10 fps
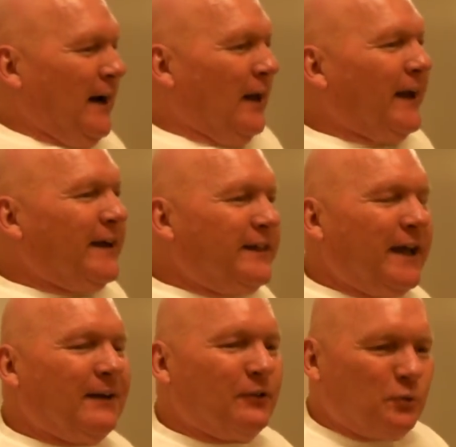All I could
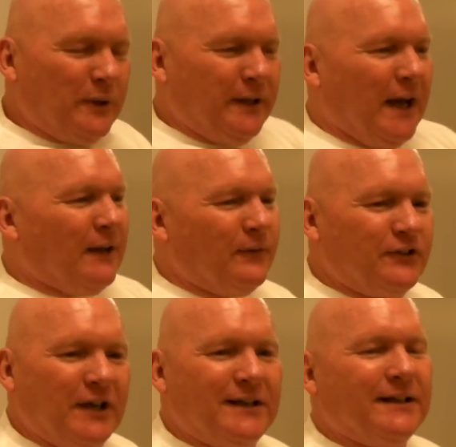think of was what the elephant
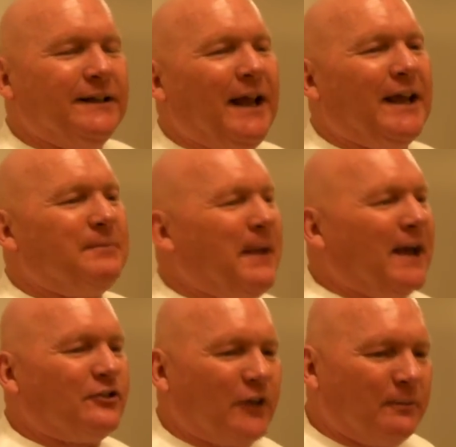said to the naked
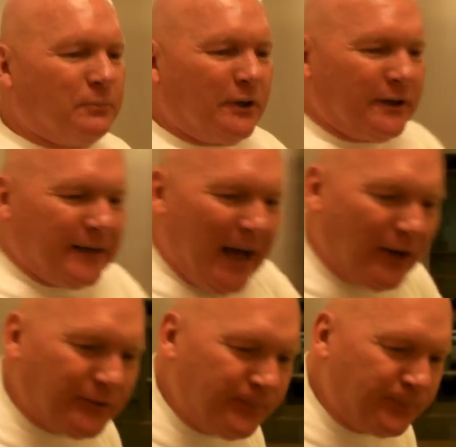man, so I blurted
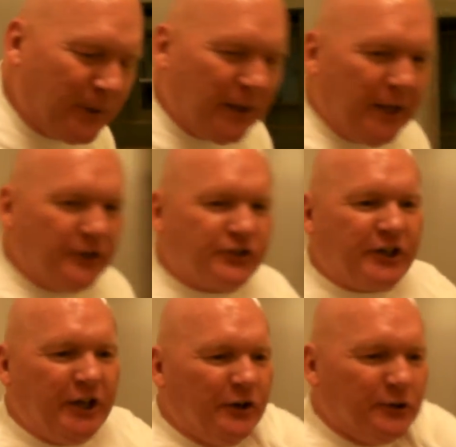out, it's
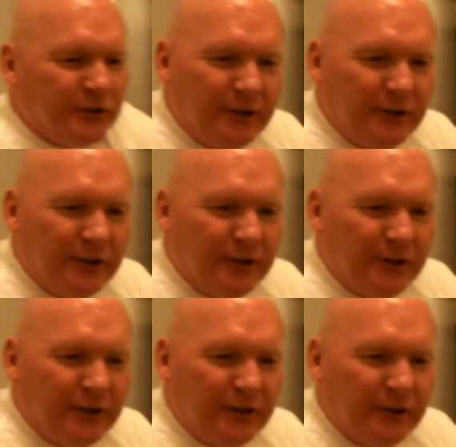cute,